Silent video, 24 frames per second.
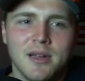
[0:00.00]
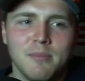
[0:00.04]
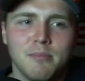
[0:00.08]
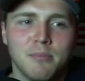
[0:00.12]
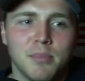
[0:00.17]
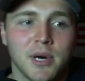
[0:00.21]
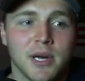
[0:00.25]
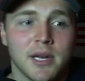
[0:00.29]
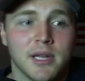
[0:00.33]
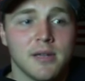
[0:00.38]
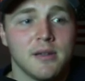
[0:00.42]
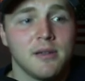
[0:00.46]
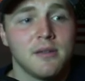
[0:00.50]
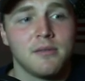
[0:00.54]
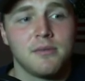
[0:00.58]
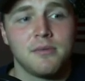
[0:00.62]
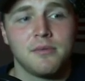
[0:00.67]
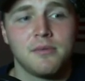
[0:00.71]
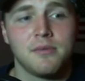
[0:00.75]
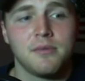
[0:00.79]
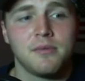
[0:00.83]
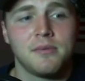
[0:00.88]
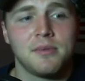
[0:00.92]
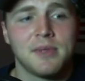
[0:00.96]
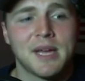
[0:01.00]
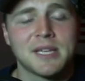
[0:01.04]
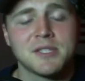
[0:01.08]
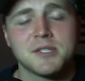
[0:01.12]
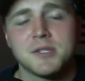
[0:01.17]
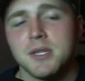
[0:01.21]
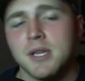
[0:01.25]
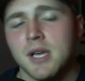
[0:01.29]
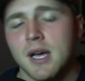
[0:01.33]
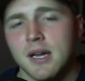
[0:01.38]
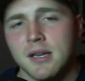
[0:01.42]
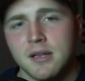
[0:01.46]
But that's
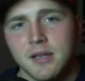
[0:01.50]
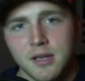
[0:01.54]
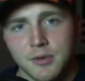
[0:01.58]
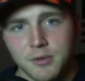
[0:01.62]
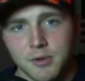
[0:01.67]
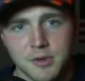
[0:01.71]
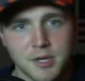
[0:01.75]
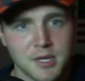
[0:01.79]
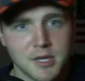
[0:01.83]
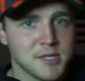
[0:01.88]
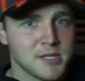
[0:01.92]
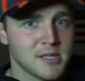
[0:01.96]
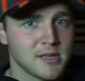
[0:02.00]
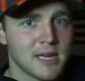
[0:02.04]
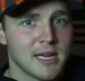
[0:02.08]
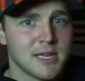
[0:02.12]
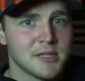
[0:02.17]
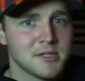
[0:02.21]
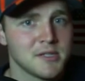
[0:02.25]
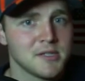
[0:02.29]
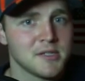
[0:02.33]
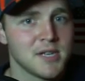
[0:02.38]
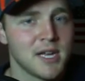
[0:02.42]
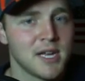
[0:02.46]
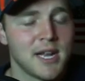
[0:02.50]
the idea with these classes.